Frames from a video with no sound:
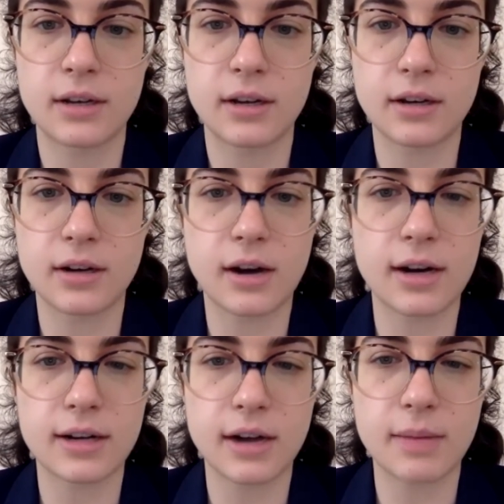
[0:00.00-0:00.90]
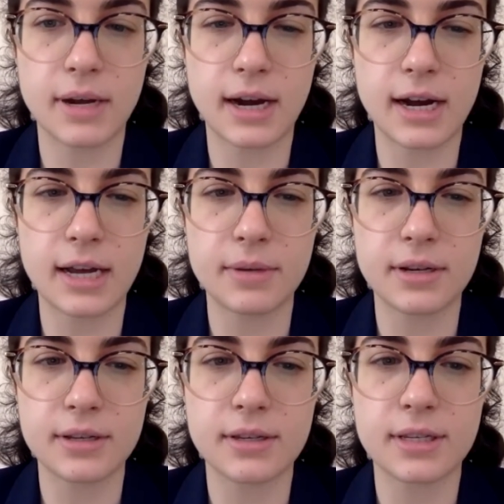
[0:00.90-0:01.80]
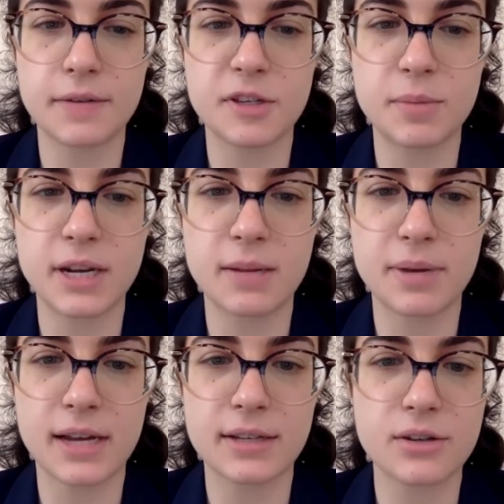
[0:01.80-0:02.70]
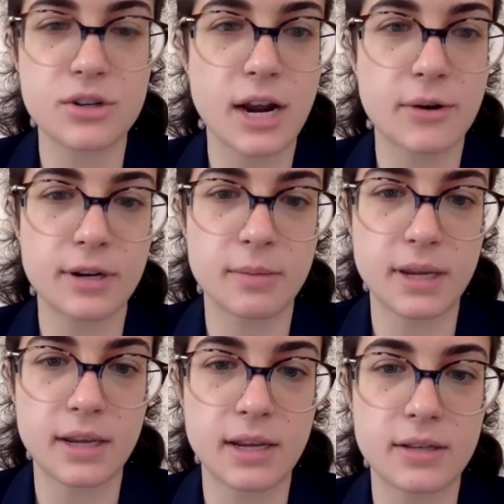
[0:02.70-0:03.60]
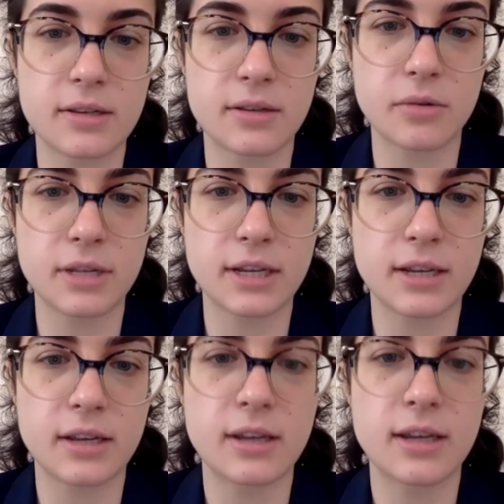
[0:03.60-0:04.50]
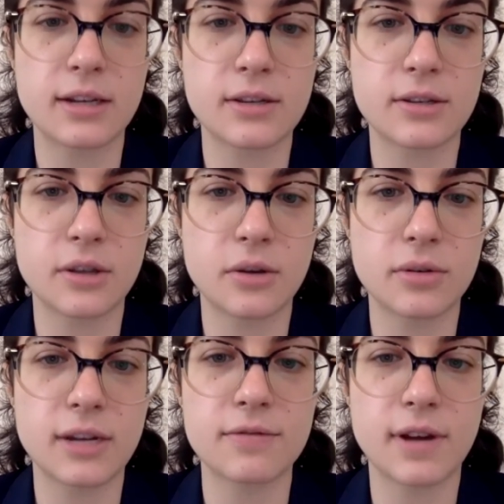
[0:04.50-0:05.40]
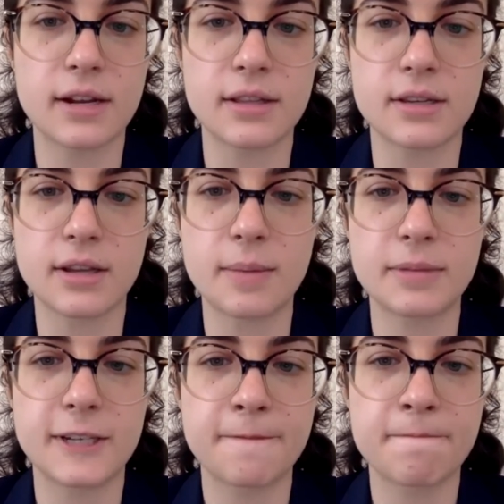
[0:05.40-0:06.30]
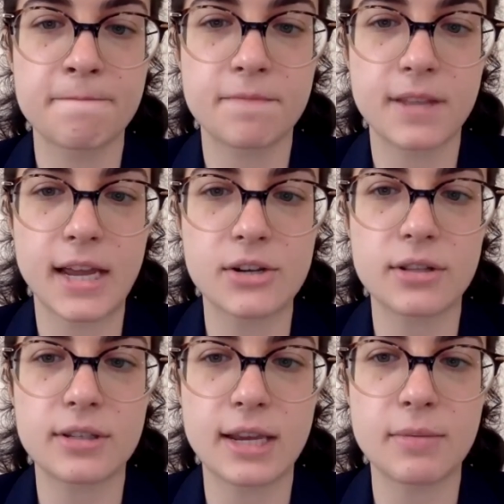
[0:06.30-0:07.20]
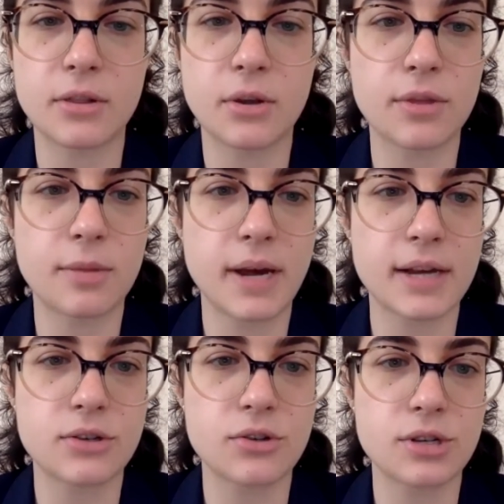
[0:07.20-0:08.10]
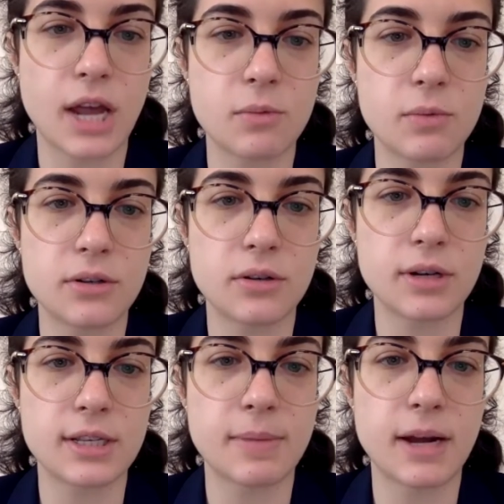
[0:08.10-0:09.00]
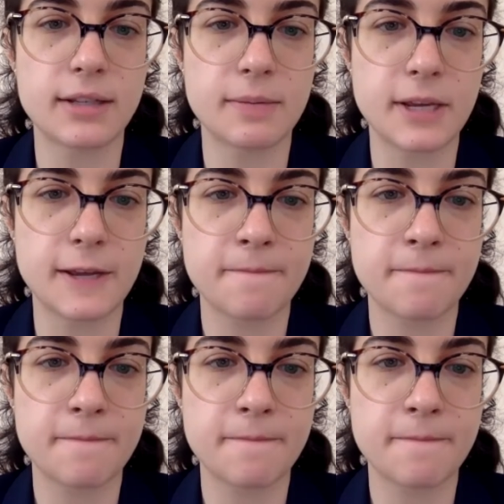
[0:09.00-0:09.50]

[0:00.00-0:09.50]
A car had caught my eye because instead of speeding past and showering me, it had slowed and finally stopped. Angela Damon lowered the passenger side window and smiled at me.